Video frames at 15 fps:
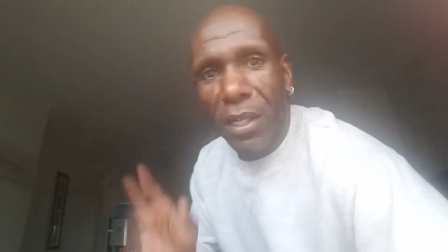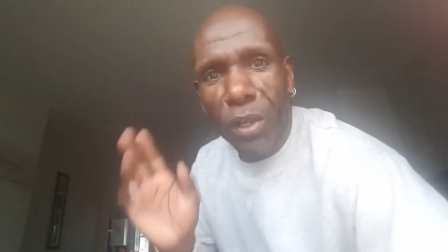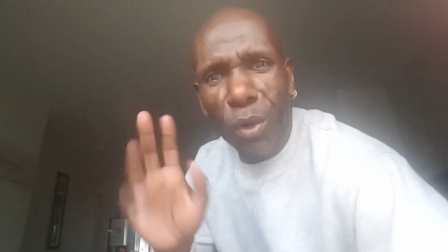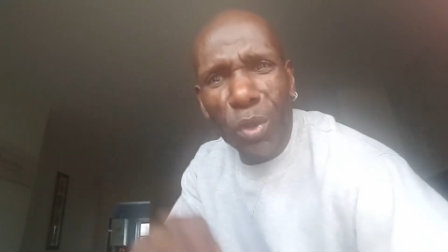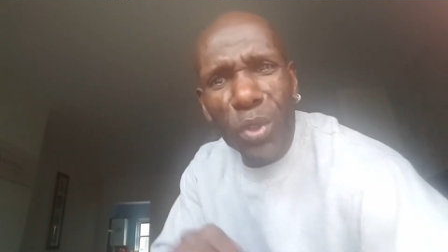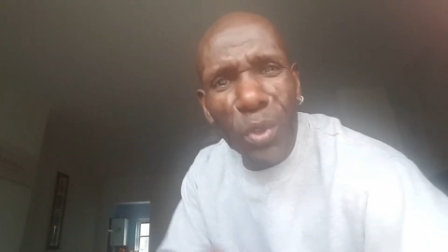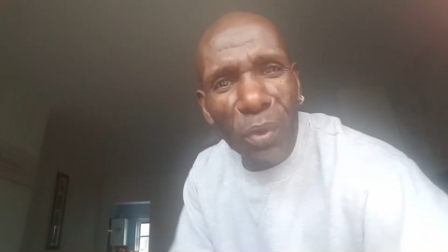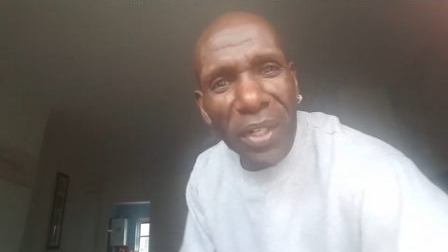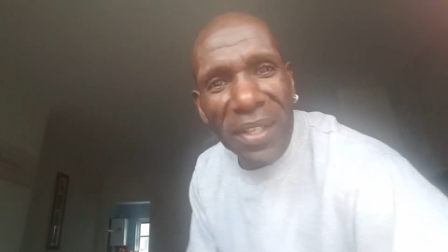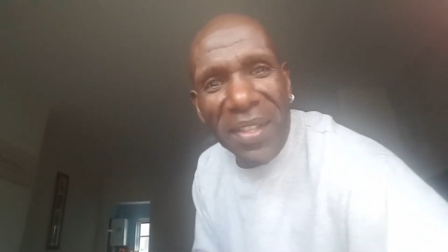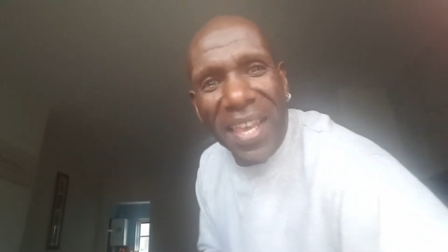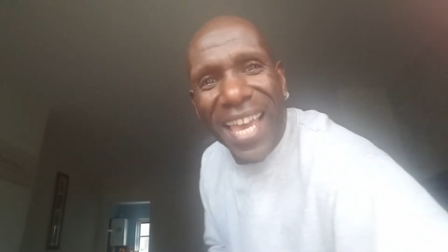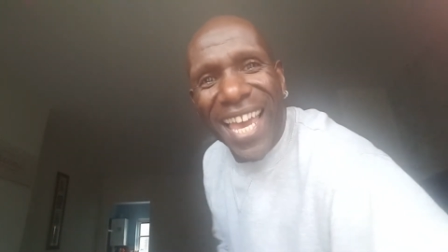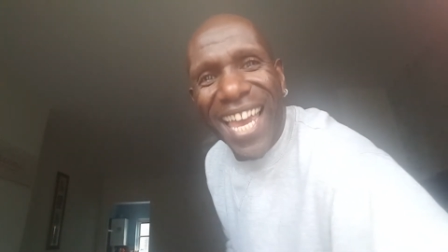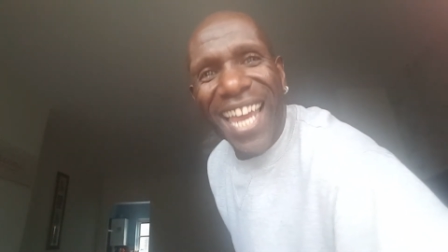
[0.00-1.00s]
Long story.
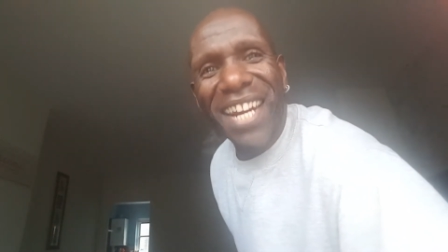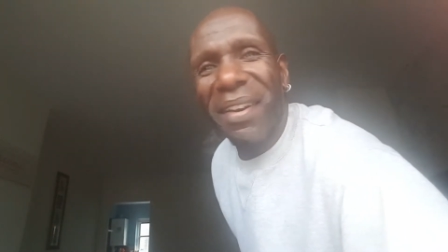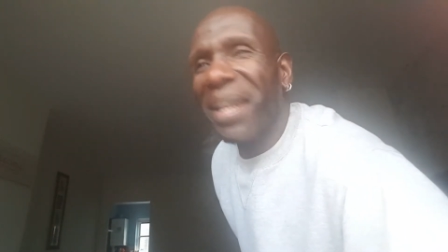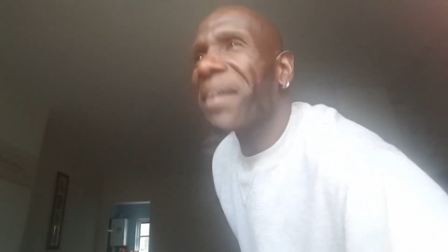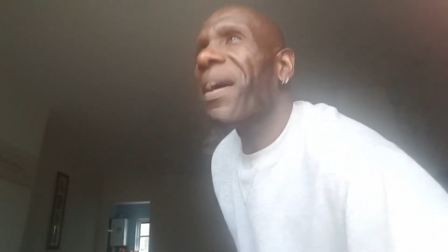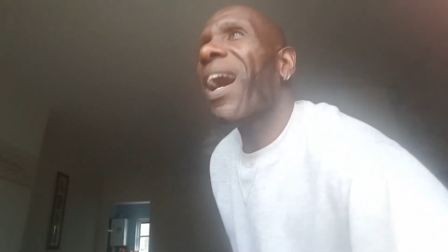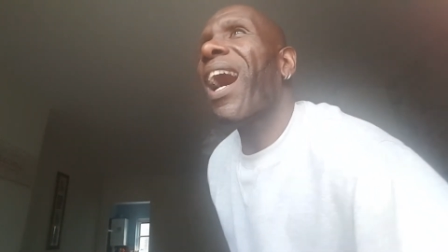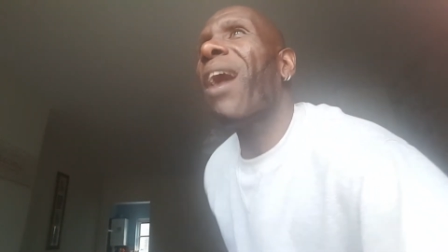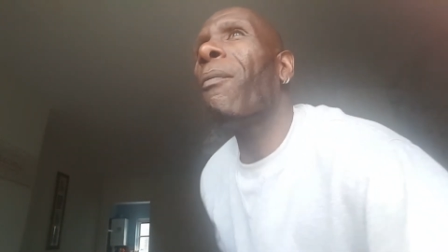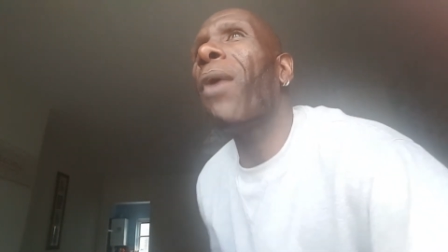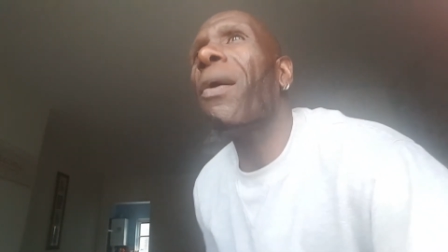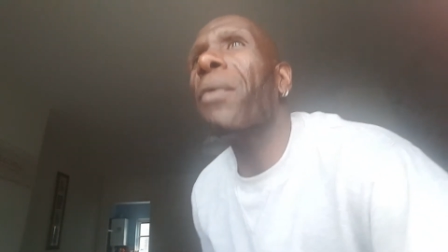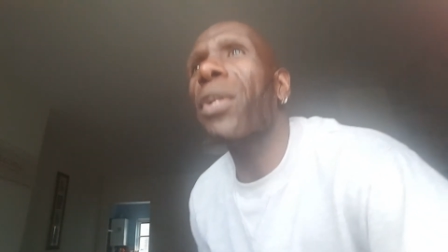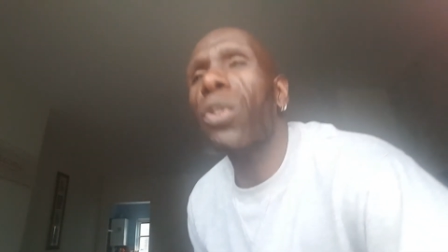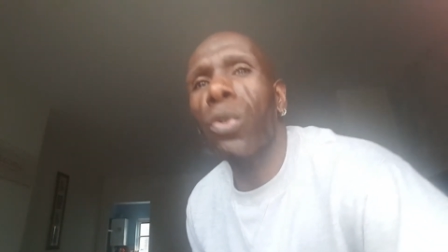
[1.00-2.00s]
Anyway, what
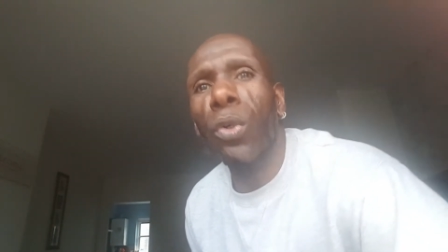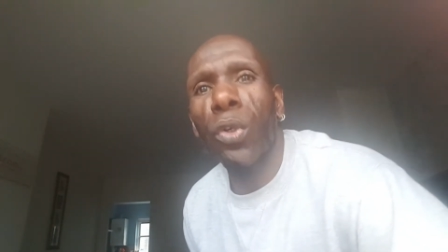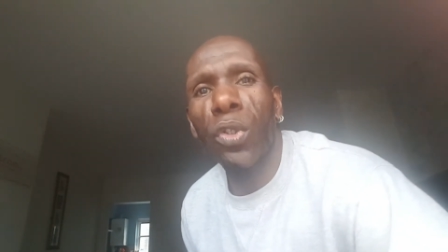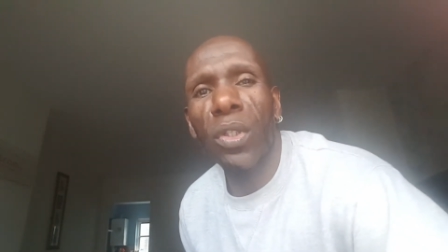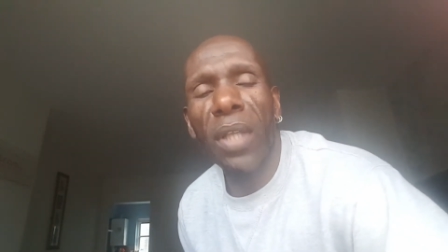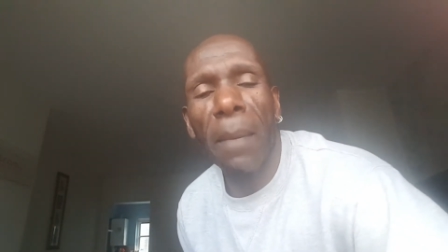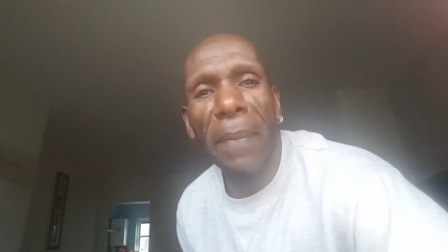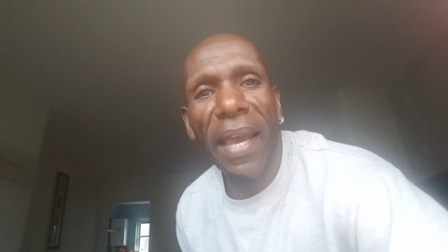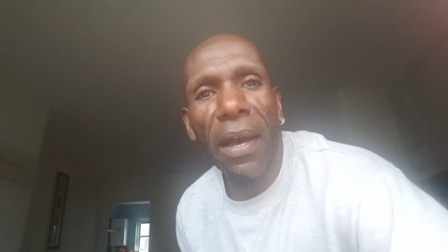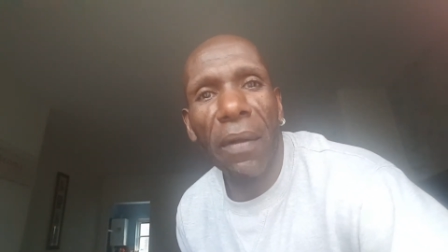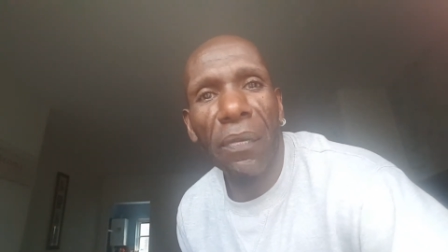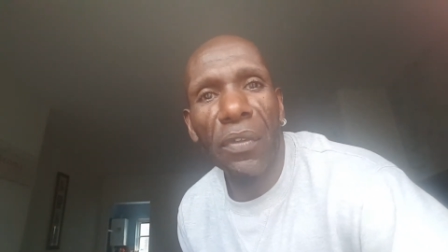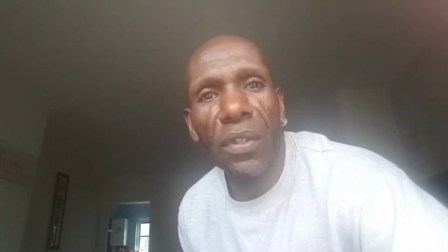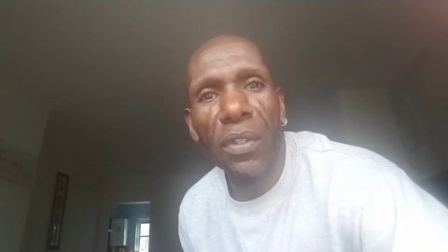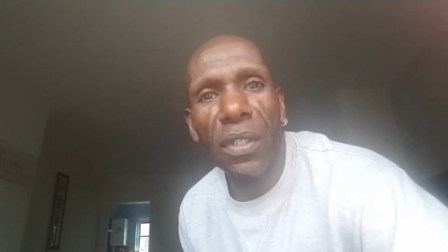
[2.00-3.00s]
I want to talk
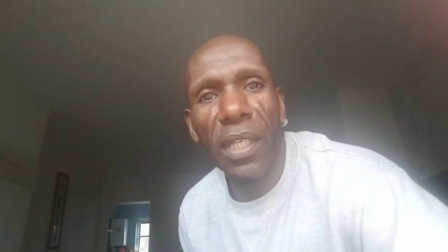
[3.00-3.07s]
about